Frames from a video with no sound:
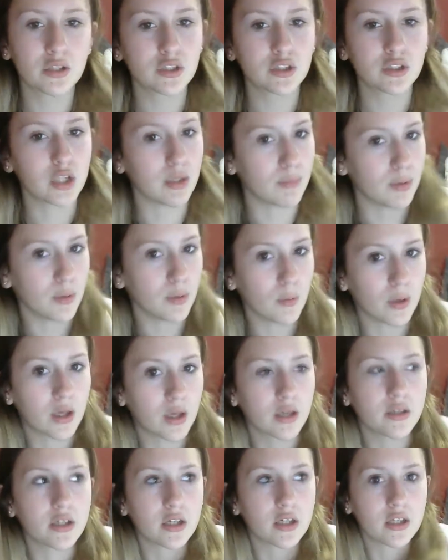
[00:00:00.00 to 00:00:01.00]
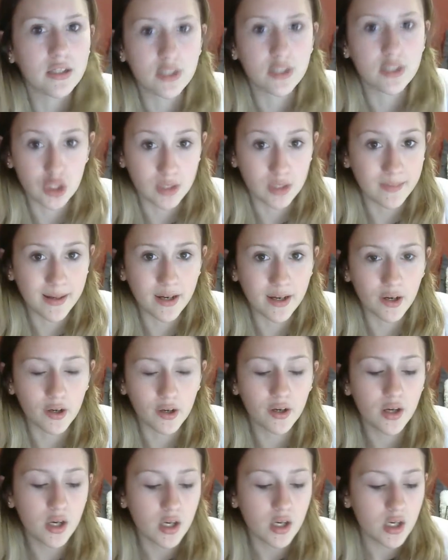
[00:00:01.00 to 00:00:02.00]
shampooing and conditioning my
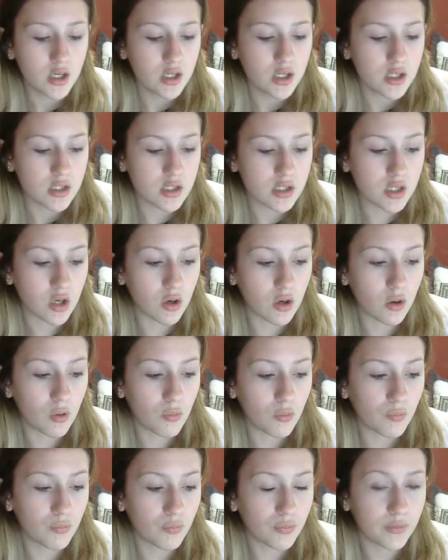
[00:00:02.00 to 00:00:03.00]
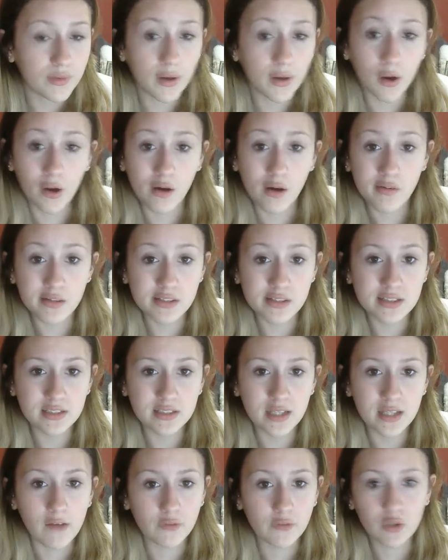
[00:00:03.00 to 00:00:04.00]
hair. So, obviously
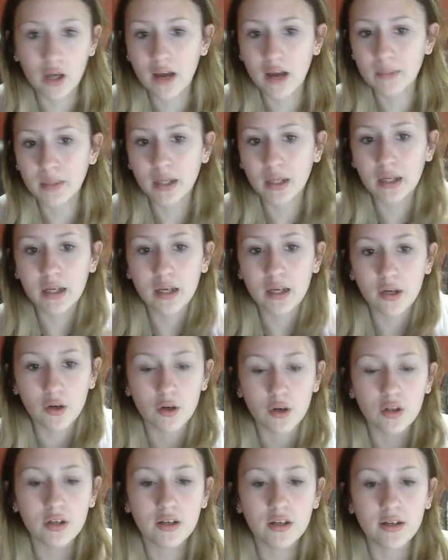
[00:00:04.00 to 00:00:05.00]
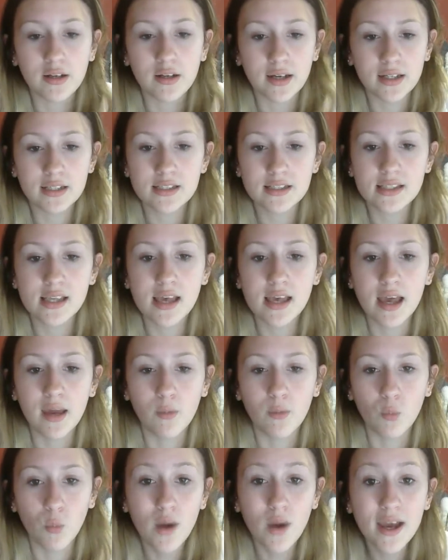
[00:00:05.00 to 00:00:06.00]
after I have my hair nice
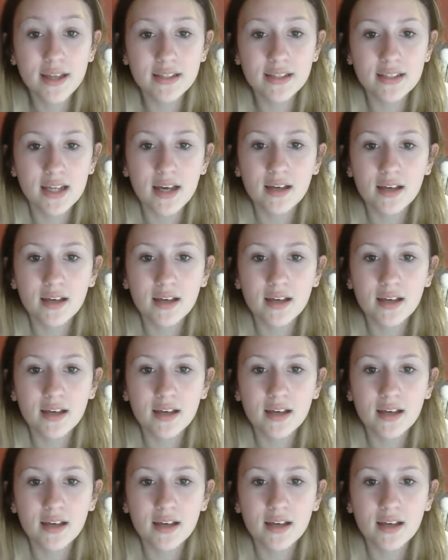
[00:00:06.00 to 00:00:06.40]
and wet,